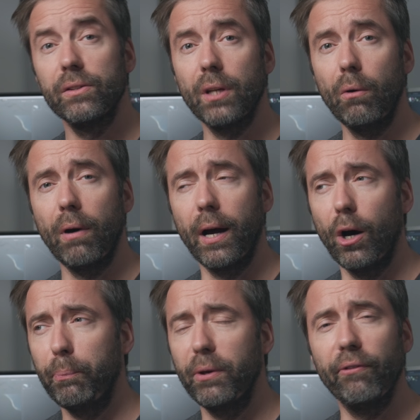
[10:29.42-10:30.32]
So I
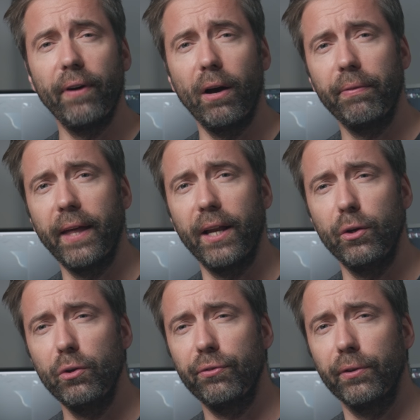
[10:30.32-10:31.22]
hope you found that
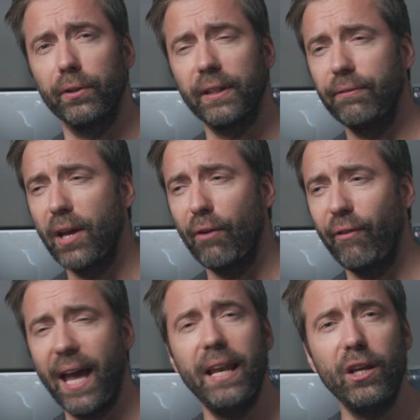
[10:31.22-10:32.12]
useful. If you have
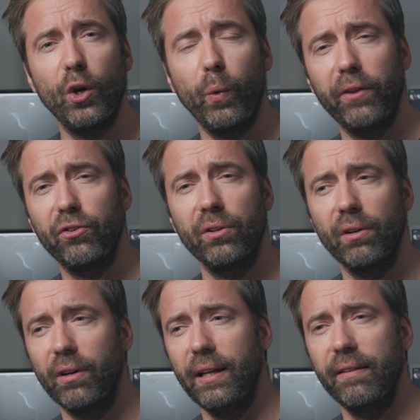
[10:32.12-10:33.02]
any question
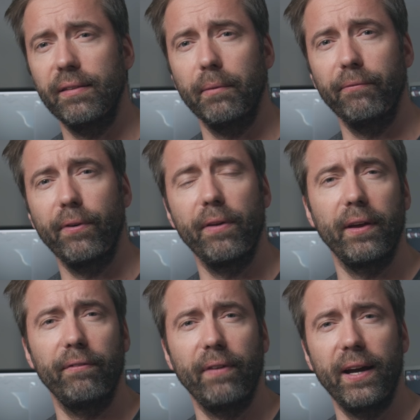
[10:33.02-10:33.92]
or need some
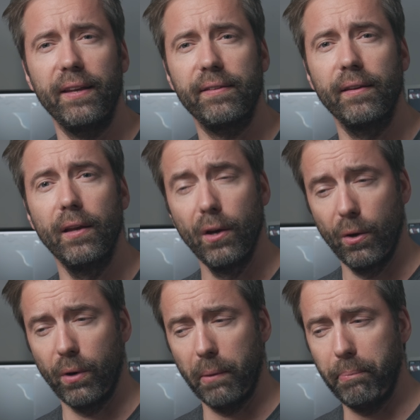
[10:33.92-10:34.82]
further advice,
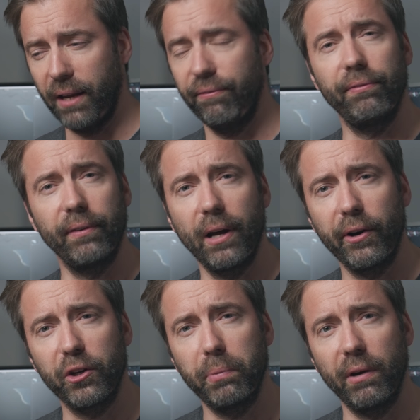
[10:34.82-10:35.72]
want to benefit from
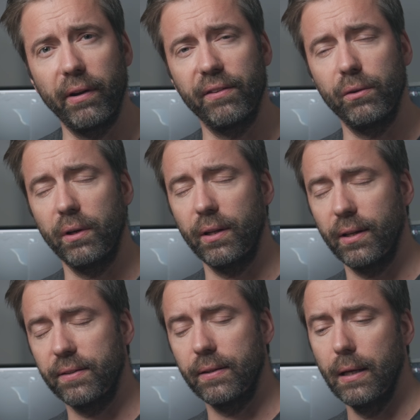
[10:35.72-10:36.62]
our experience doing
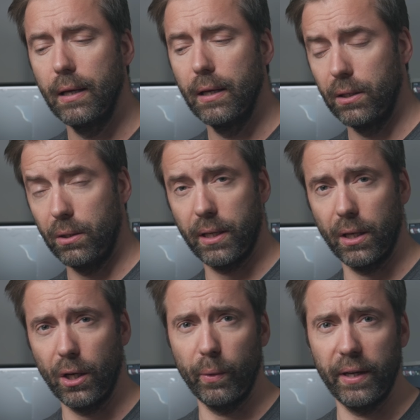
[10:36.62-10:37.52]
this, you
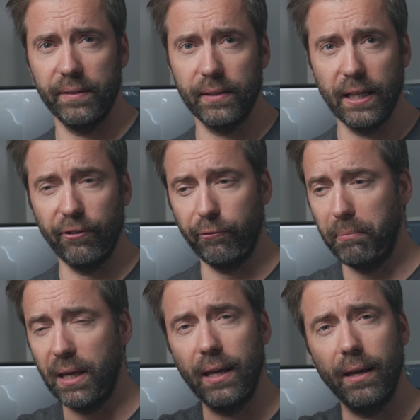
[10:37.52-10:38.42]
can always give
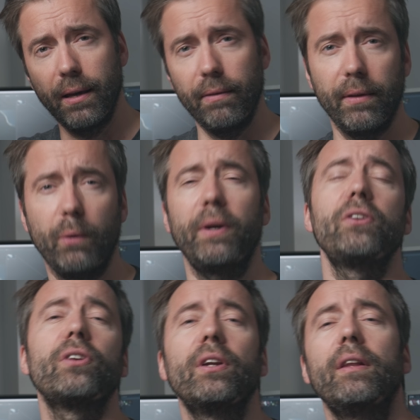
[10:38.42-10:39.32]
me the
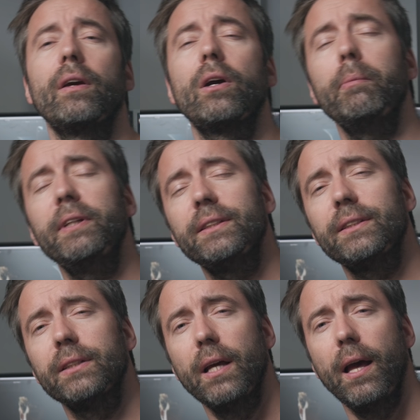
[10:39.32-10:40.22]
question in the
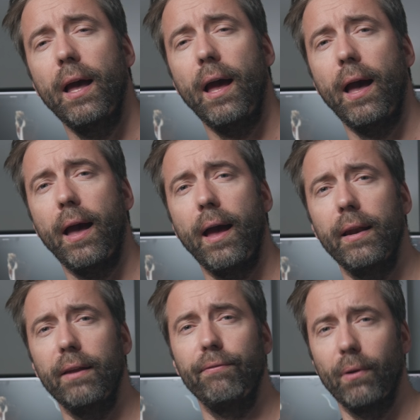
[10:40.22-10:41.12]
comments.
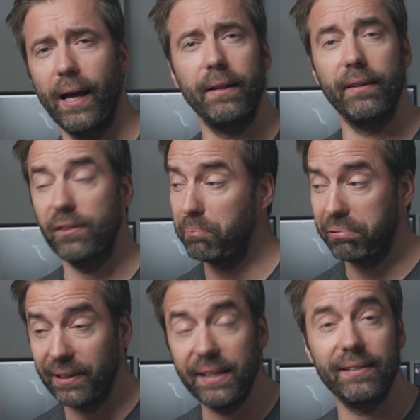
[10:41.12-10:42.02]
And if you like this,
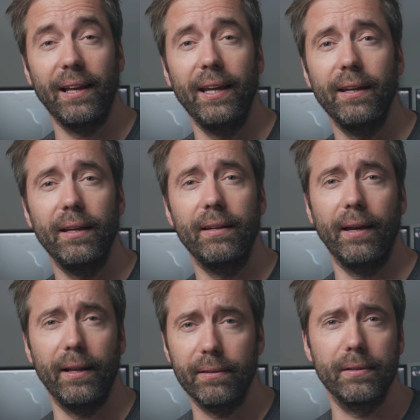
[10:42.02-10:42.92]
please like it
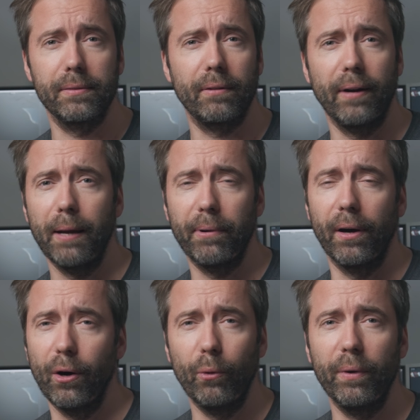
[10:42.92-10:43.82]
and subscribe. I
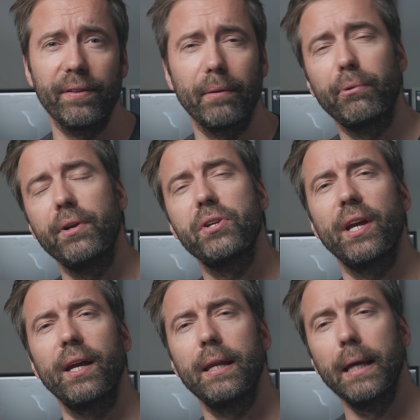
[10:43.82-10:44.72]
always
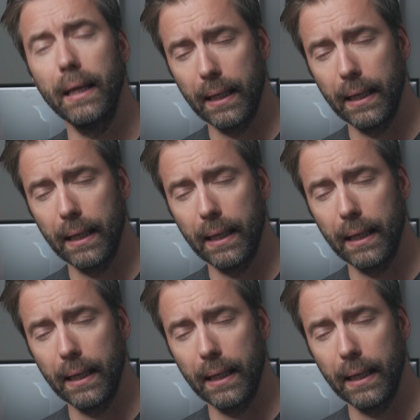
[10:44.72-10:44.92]
appreciate